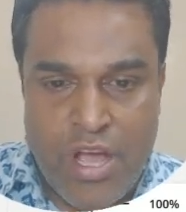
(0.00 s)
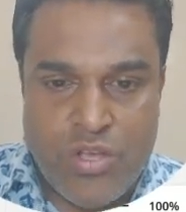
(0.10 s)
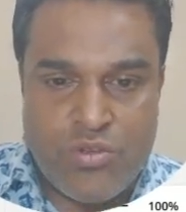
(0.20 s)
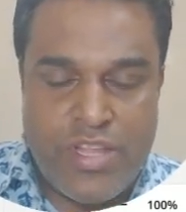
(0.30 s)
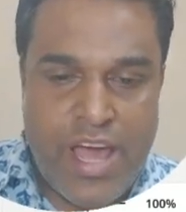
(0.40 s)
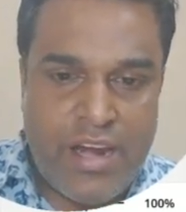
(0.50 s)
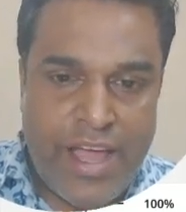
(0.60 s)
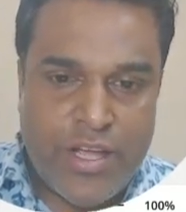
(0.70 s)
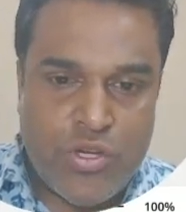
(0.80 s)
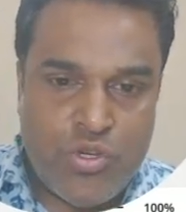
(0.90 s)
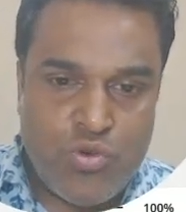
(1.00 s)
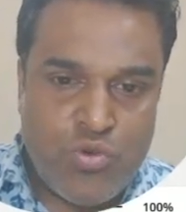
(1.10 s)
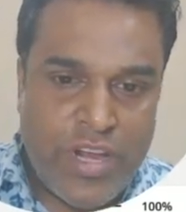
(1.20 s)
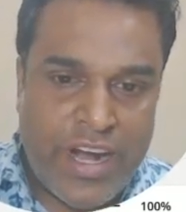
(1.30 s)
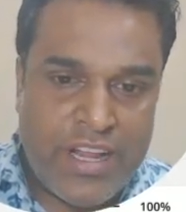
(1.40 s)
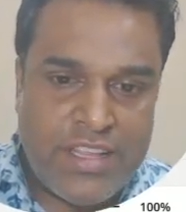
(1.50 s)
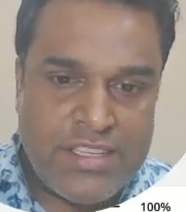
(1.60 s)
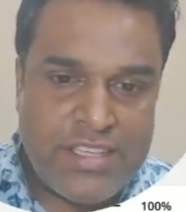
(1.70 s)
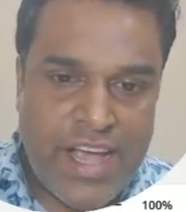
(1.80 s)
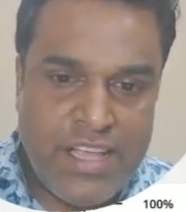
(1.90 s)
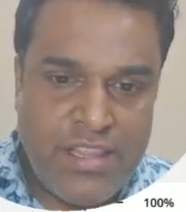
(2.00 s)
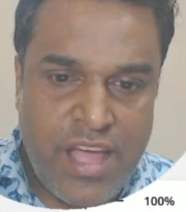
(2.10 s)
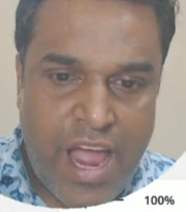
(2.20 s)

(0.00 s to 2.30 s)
So they are like two greater than sign